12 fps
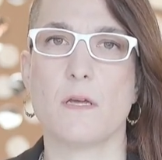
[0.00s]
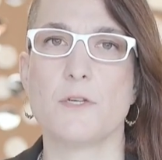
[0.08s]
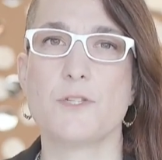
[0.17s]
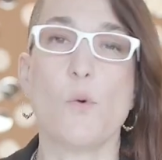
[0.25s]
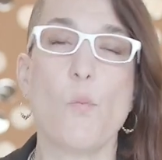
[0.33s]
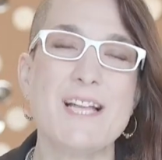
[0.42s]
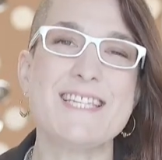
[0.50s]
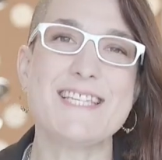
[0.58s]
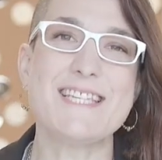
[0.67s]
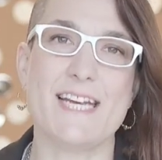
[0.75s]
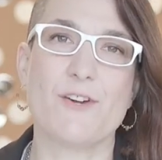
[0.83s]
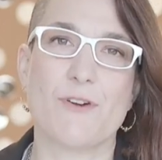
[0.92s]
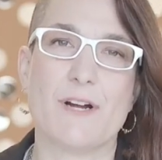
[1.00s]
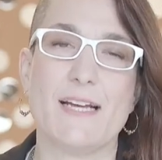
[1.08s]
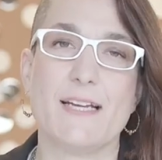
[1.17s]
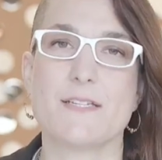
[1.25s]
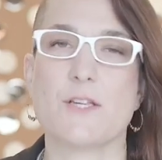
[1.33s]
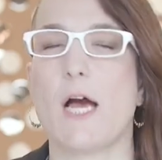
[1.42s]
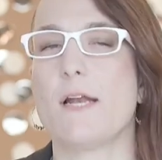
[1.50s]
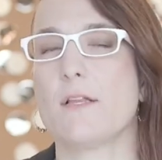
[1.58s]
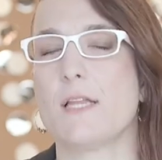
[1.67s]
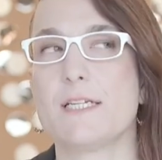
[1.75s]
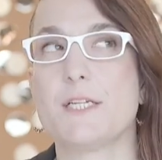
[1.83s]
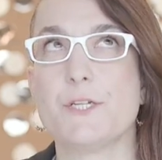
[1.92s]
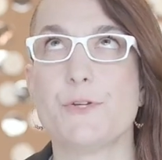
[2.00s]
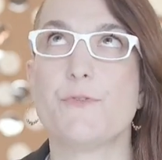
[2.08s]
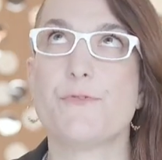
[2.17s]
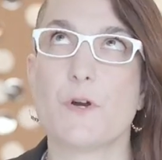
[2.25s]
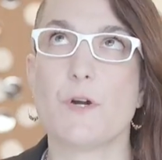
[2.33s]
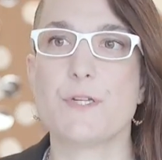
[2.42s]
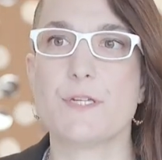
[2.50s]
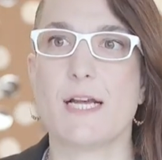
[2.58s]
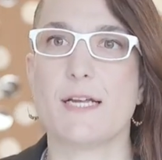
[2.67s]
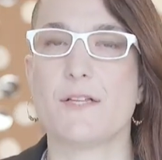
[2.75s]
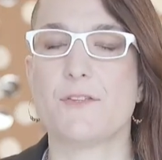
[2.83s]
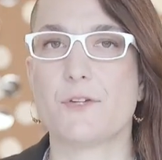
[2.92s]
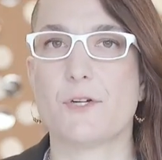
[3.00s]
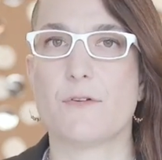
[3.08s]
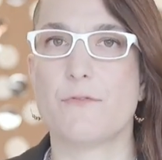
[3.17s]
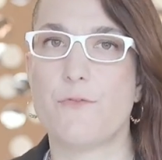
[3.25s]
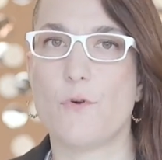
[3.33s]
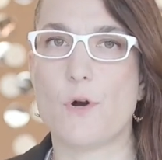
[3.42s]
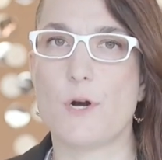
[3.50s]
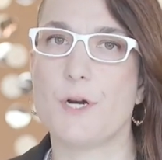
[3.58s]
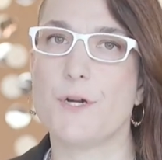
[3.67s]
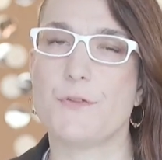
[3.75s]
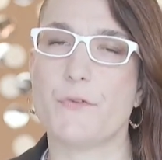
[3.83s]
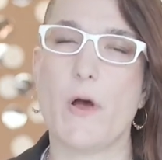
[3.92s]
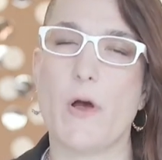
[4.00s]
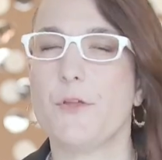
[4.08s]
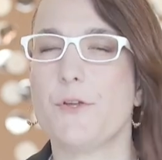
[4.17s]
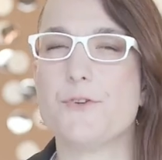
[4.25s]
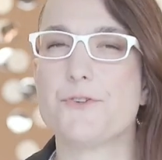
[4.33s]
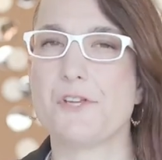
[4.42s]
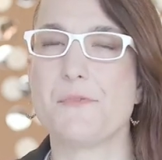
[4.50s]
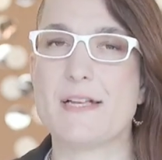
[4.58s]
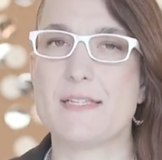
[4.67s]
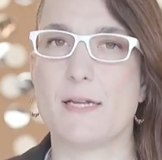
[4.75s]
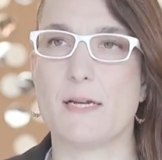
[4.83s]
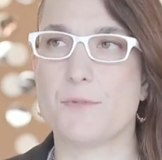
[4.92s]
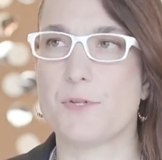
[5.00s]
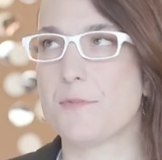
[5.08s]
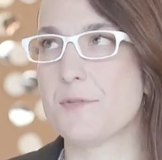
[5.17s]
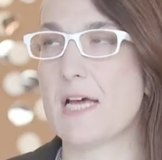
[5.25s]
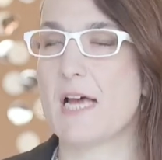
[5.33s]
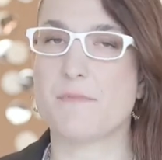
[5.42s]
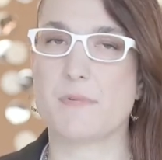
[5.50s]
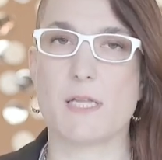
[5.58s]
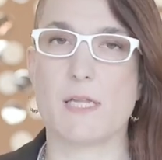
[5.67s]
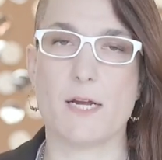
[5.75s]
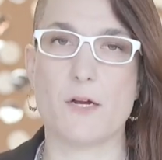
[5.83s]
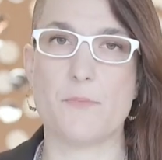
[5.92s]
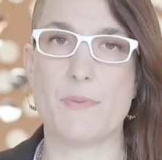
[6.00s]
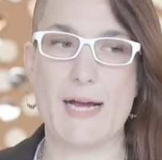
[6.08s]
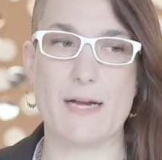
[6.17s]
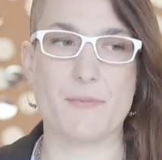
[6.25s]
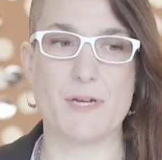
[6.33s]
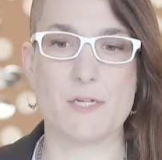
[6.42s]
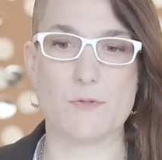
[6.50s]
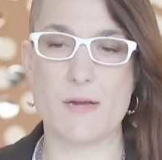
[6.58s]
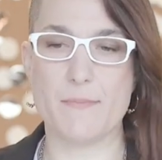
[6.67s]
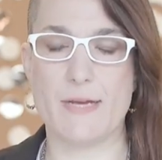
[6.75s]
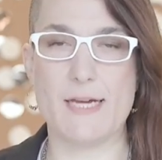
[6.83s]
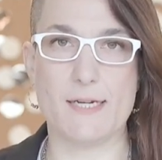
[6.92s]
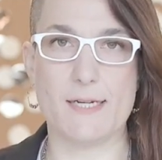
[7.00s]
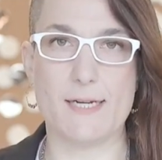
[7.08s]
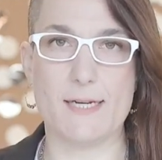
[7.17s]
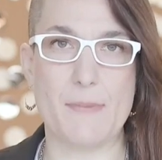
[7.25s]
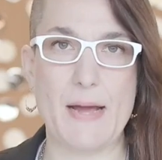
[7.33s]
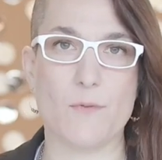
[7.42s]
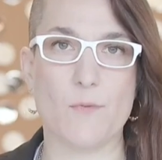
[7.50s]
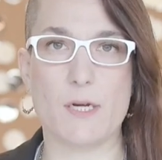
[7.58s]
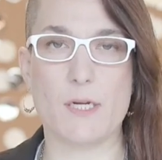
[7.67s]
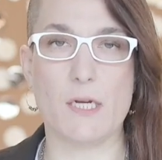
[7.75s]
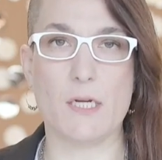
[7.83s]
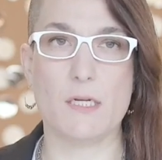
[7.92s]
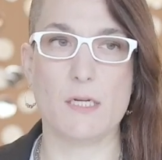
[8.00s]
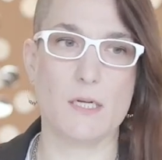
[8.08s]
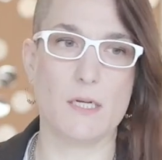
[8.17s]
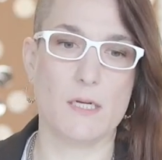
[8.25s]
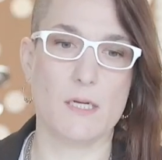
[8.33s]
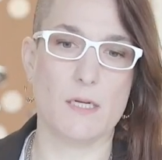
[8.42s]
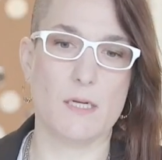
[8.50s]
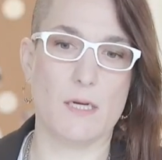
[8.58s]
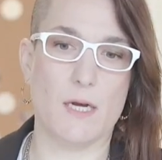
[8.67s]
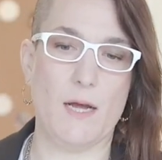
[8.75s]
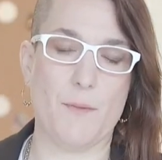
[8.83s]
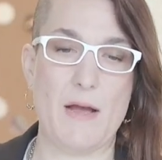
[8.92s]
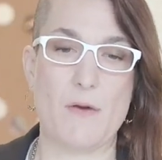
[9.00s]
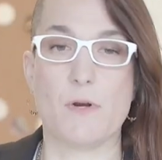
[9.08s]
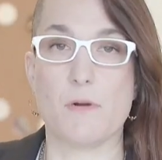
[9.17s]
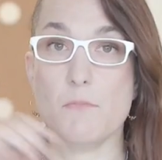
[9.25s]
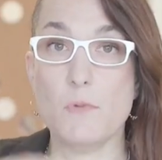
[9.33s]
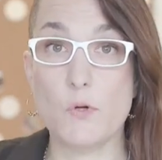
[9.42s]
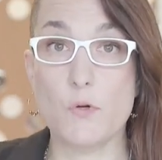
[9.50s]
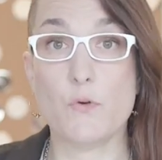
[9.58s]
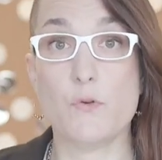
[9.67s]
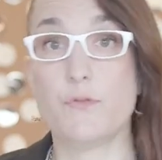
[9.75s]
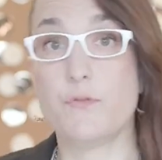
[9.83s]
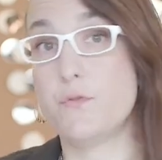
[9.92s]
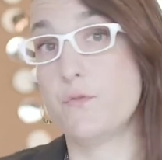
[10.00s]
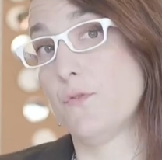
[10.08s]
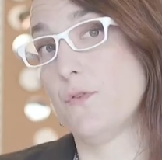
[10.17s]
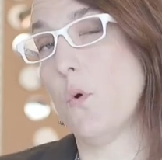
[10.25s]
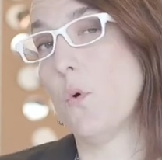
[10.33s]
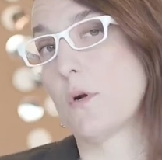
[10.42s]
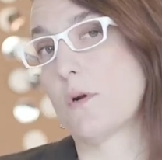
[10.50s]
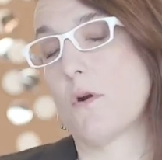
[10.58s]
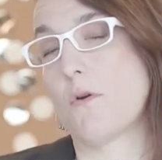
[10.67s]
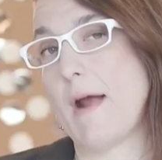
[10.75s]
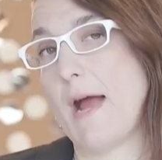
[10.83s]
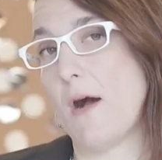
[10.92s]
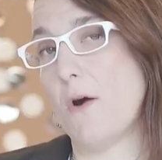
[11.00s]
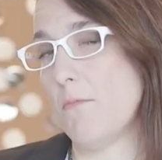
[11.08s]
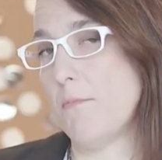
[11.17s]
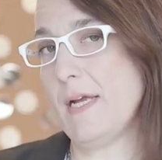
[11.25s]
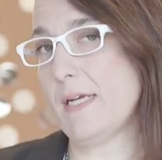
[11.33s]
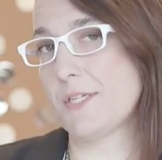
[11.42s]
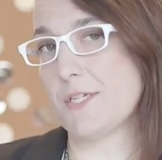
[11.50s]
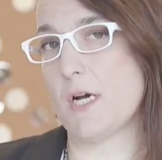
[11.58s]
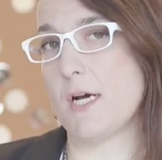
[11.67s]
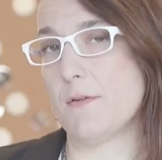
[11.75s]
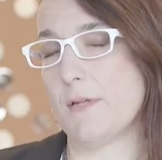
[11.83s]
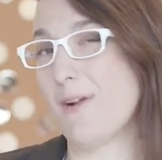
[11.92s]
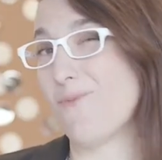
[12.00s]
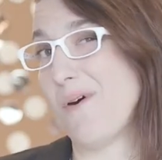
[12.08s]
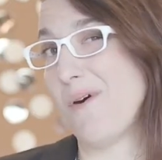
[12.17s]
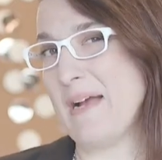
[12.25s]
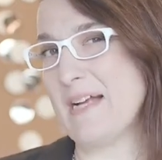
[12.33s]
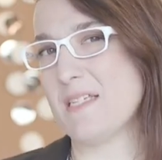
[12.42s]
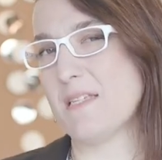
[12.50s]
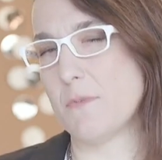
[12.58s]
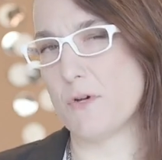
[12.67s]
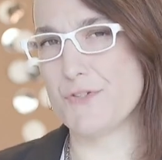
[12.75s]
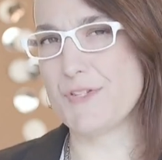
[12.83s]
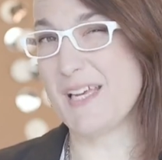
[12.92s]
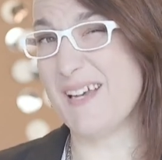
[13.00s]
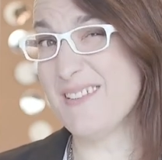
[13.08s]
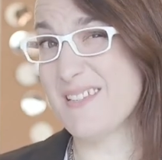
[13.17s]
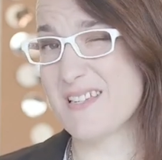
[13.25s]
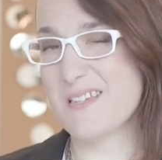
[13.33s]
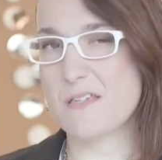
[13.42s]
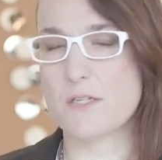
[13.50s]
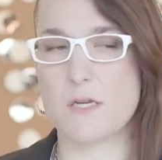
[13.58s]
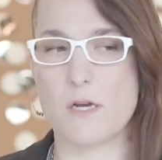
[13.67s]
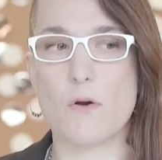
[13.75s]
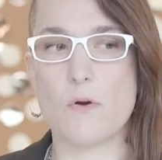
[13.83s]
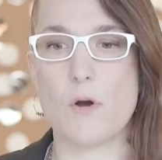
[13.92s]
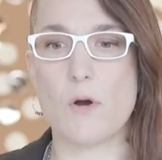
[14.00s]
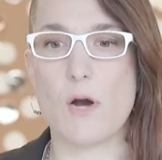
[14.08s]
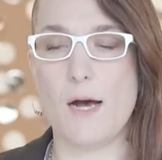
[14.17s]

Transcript: so one secret, so I don't like to do first, second, third, fourth, so I'll usually mess that up a couple times and then I go back, because when I'm editing, I might want to move the order around based on like what makes the most sense. So